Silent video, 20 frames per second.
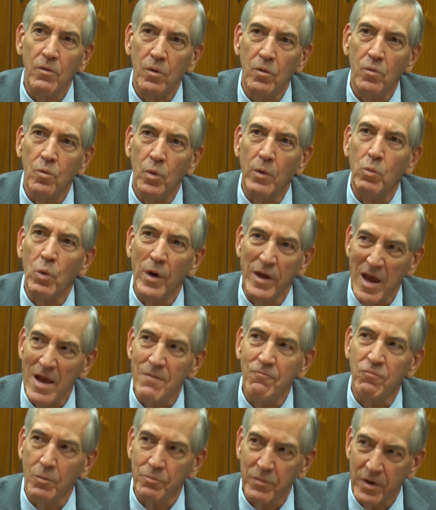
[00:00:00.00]
we
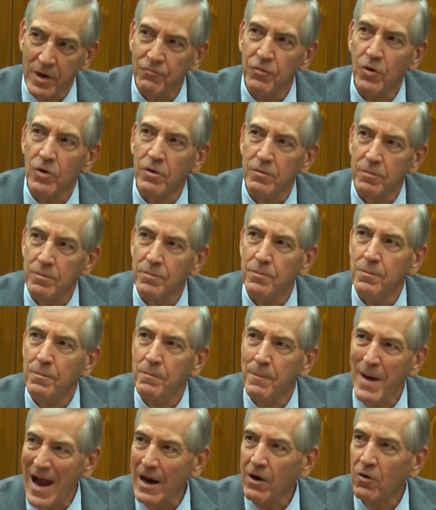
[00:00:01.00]
came from different
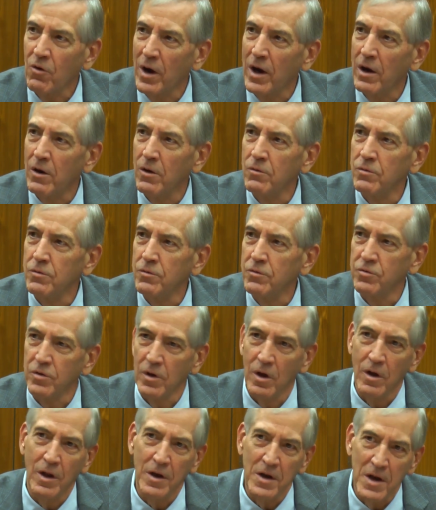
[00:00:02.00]
backgrounds.
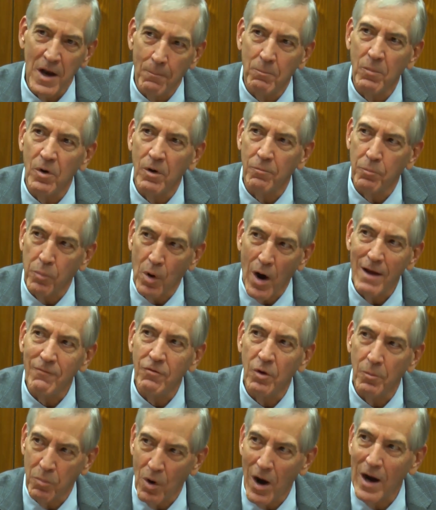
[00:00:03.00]
A number of
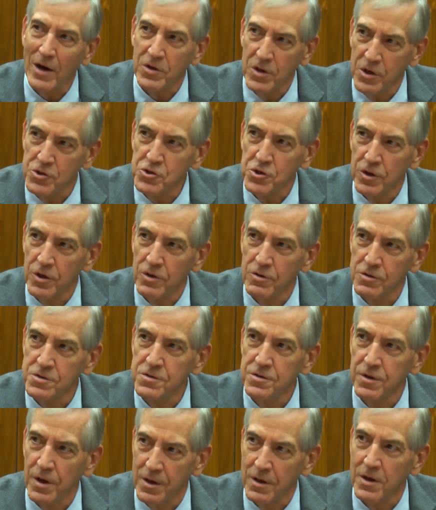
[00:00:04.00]
private
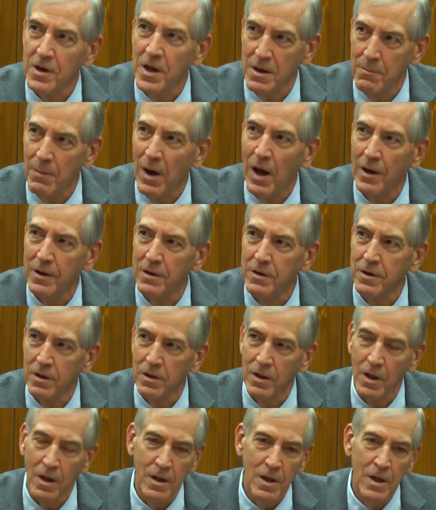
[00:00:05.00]
practitioners came onto
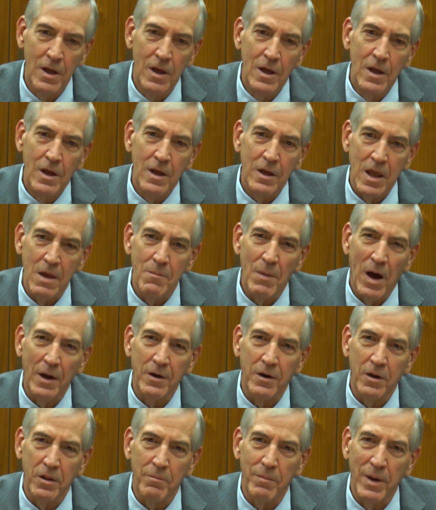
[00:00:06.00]
the
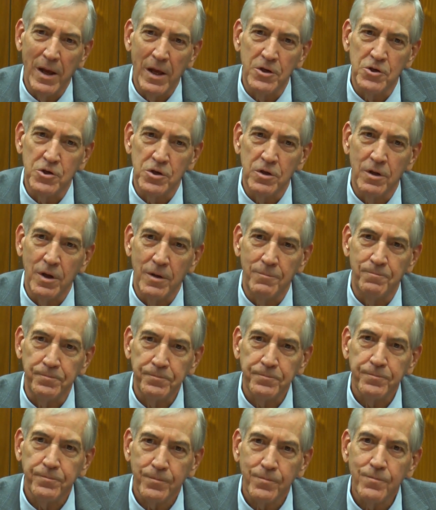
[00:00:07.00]
bench, and then
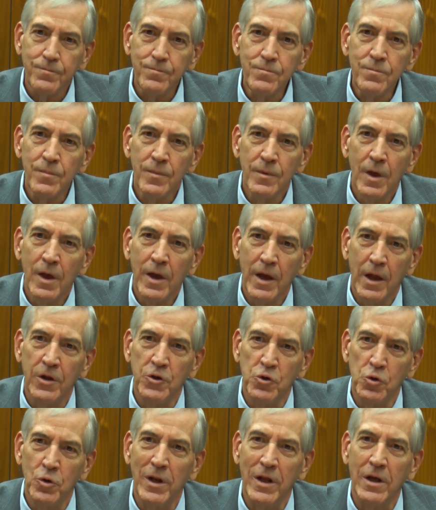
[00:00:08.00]
had a
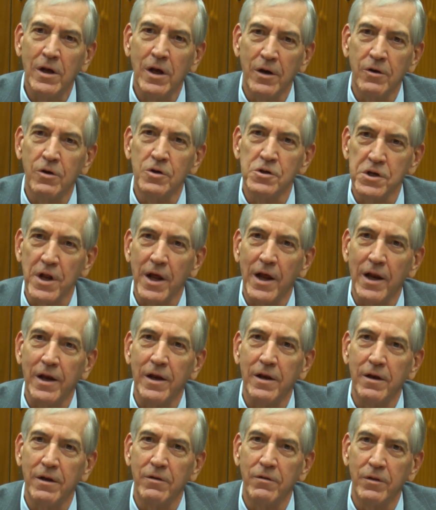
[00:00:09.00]
unique
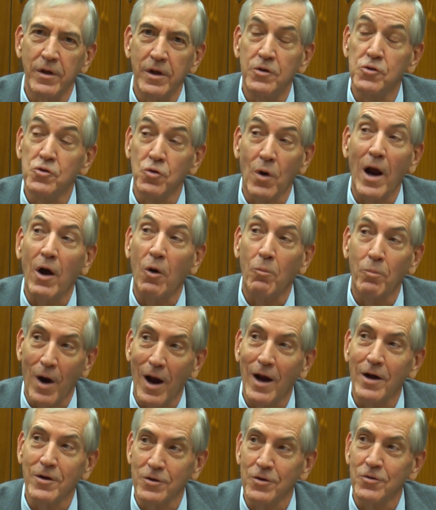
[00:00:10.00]
understanding of the trial
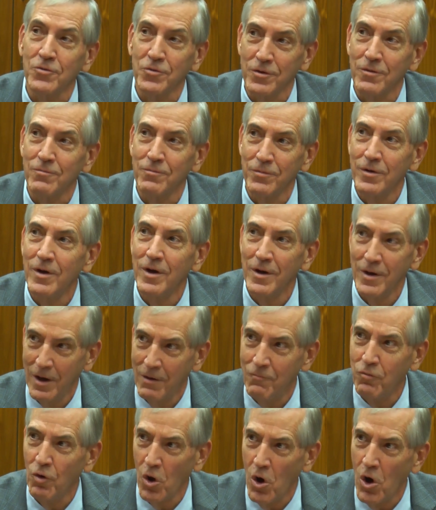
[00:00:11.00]
practice
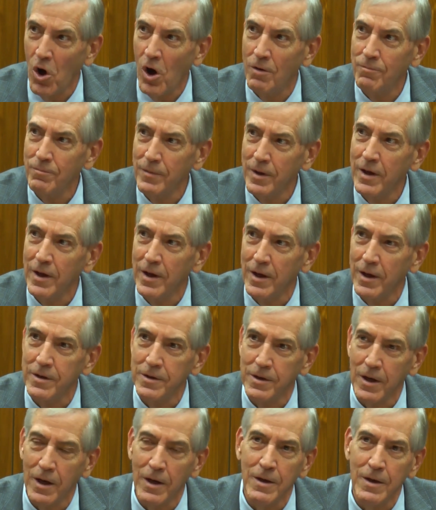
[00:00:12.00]
of law.
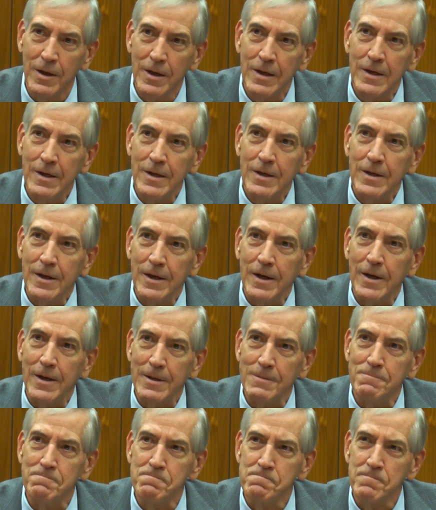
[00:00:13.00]
And
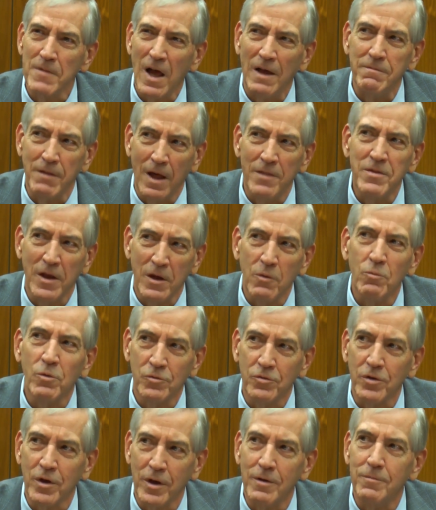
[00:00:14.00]
I think it
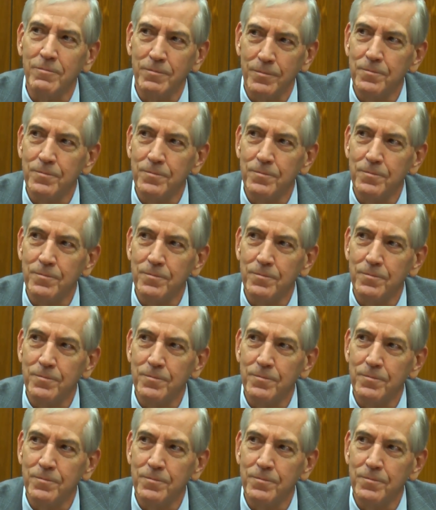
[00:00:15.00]
was a